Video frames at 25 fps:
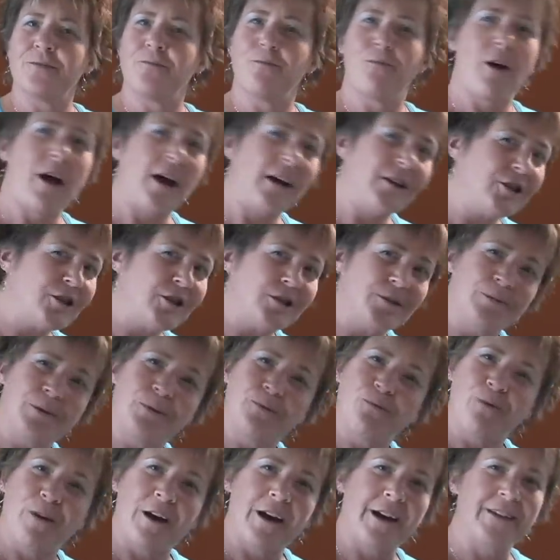and watched them
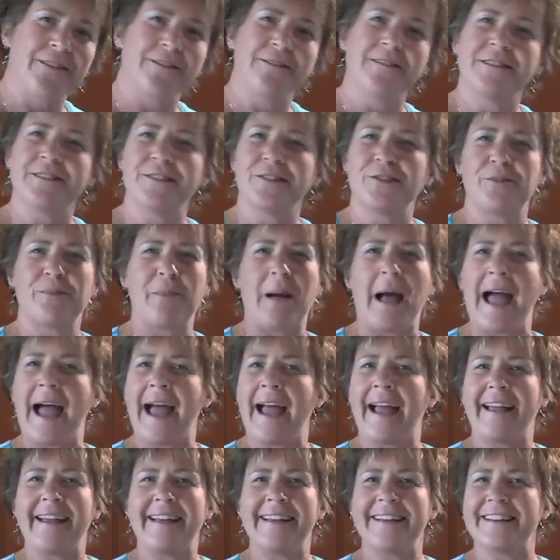and waved
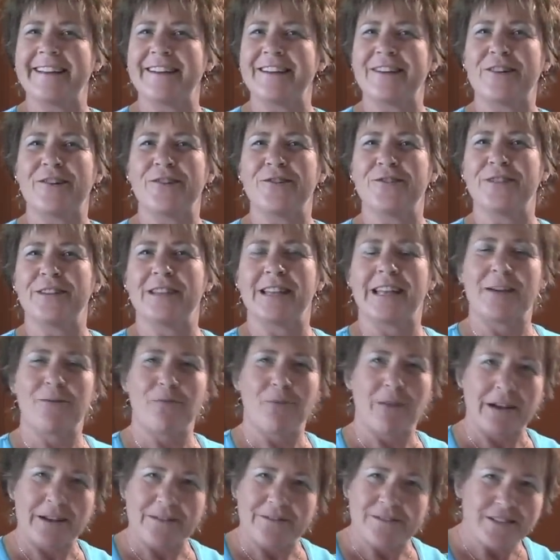goodbye, and they
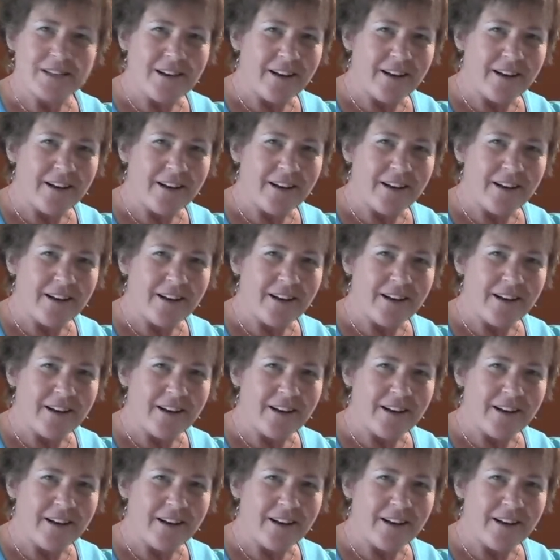waved to